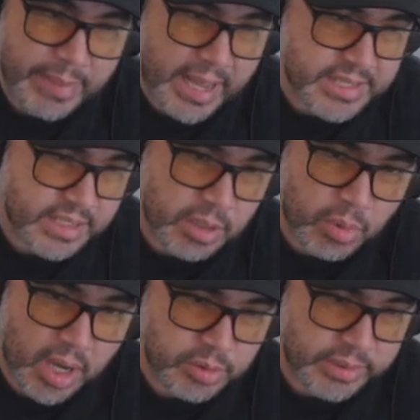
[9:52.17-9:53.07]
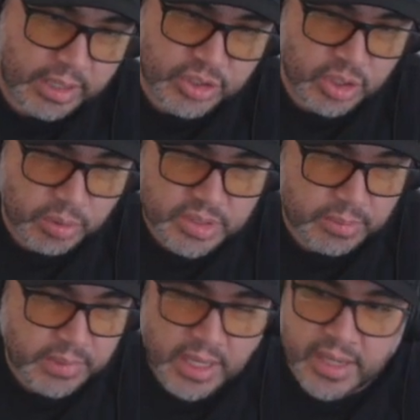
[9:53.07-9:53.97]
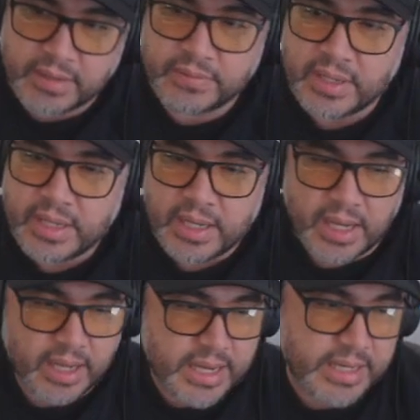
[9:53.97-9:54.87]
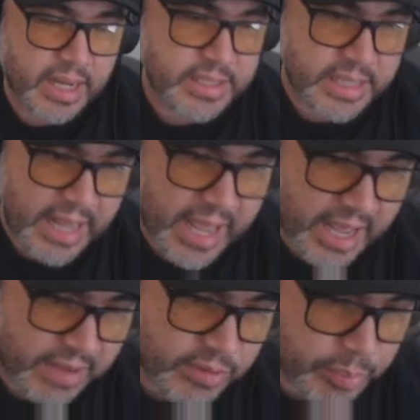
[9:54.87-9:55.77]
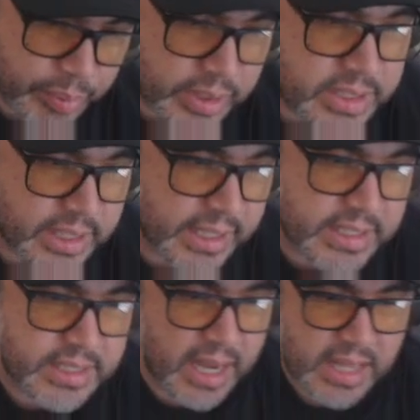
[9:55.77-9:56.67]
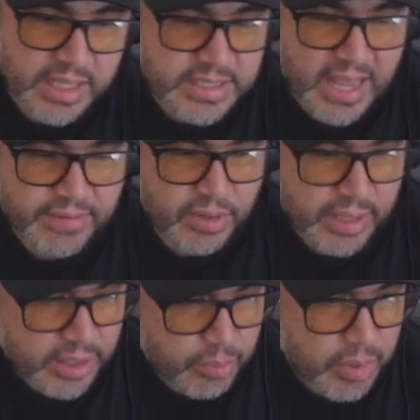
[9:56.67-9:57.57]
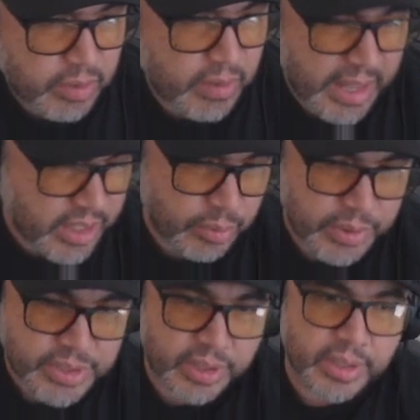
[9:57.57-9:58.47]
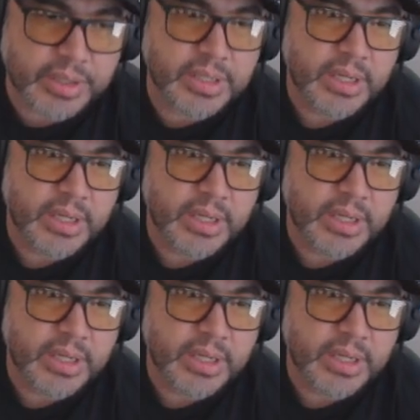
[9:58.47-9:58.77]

pass Ewoks without showing some love. He doesn't have the princess. I at least have her at like 3 stars.